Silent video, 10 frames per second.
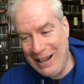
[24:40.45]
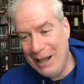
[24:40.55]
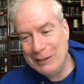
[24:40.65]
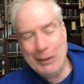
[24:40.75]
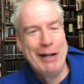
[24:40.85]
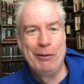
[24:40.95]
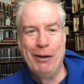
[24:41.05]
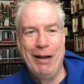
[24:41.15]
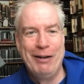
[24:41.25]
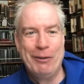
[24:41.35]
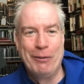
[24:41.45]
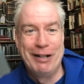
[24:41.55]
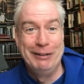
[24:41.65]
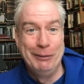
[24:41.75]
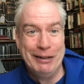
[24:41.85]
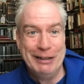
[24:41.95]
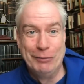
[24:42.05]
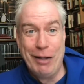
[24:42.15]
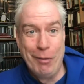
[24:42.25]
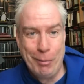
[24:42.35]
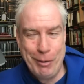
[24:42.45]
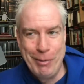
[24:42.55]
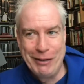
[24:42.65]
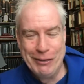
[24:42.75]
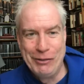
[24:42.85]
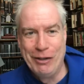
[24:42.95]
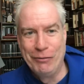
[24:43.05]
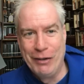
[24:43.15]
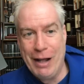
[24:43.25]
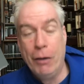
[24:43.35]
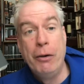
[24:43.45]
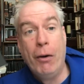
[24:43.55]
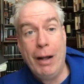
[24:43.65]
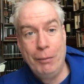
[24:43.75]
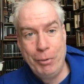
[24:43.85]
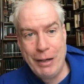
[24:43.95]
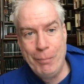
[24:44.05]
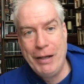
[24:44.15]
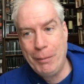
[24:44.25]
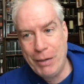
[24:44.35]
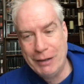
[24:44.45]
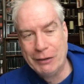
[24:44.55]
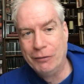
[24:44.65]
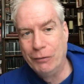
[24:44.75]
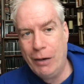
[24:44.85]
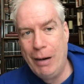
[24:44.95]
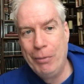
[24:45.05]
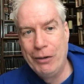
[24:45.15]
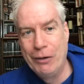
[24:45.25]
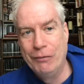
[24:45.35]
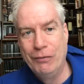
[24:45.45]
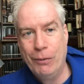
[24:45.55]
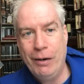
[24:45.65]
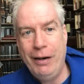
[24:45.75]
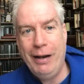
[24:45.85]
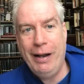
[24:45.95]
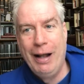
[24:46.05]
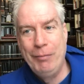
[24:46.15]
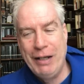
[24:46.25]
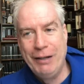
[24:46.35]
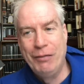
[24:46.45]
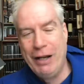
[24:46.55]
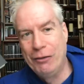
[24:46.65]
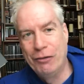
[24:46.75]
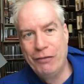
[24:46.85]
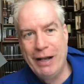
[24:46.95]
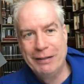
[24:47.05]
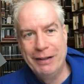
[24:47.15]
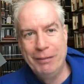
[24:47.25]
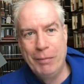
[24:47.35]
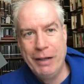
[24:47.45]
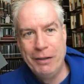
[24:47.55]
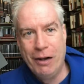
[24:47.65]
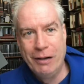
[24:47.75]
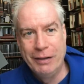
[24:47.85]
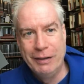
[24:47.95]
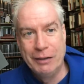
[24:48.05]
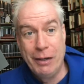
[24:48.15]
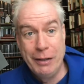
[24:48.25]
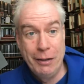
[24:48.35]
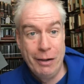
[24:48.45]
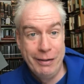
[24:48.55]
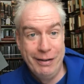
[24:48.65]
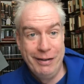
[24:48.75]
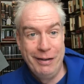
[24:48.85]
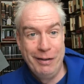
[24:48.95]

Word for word: so I don't know. I don't know what I'll do with this volume. I'll put it back on the shelf for now. Oh no, I'll put it. I'm making piles on the floor. I'll put it on the floor. I'm taking advantage of the fact that my dog is not incontinent